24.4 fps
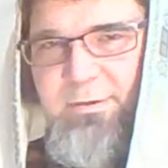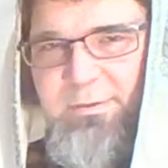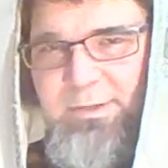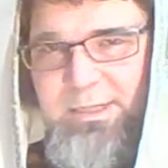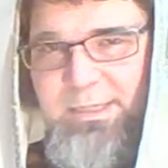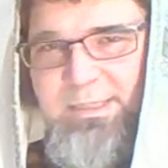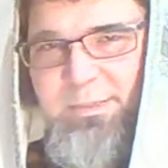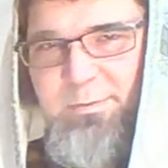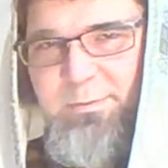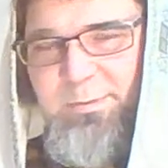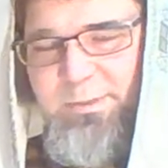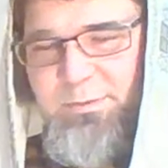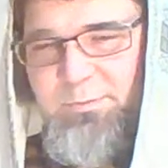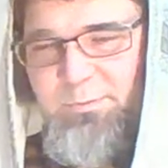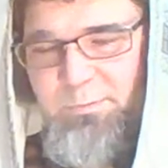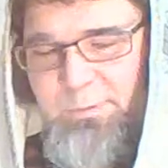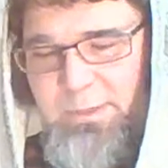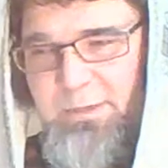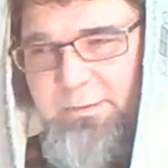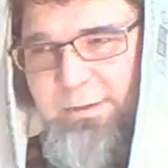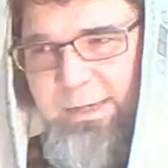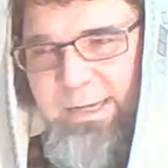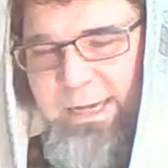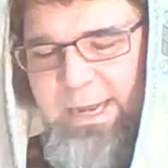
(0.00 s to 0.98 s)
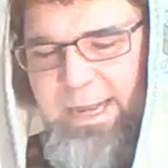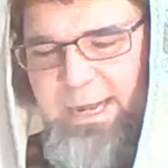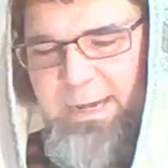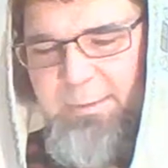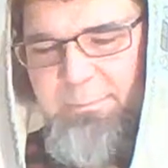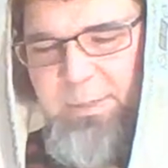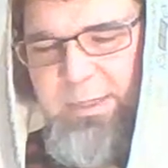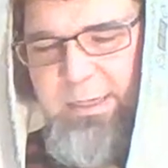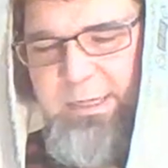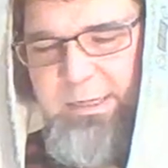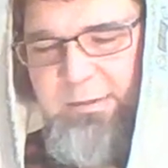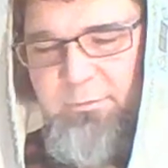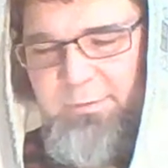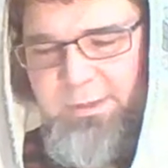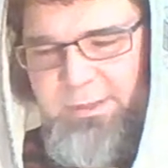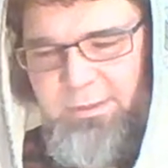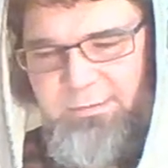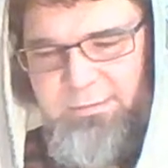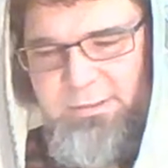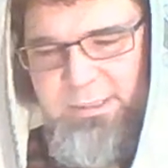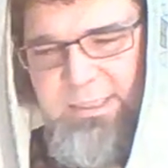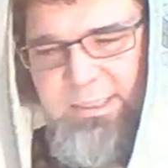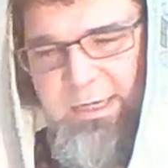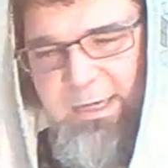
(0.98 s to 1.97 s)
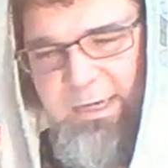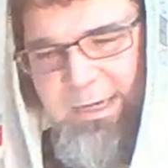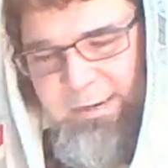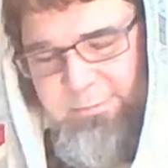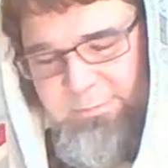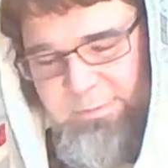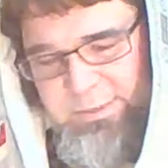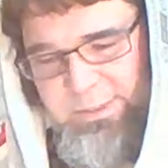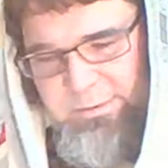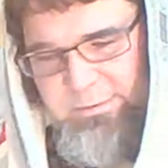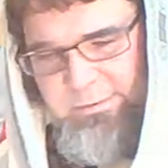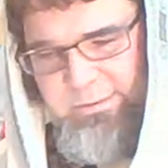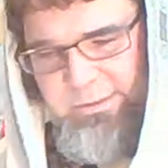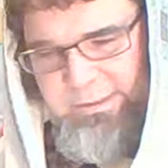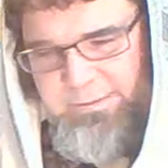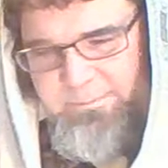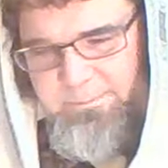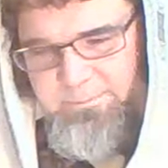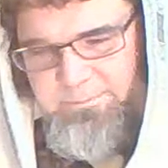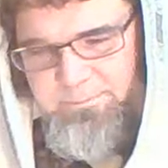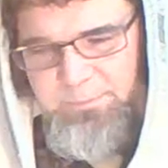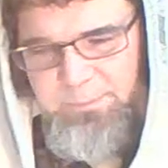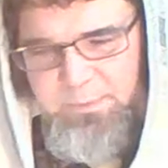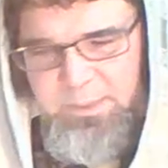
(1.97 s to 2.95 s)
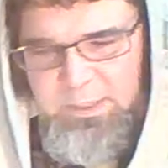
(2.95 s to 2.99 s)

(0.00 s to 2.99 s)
this was really happening in real time to him,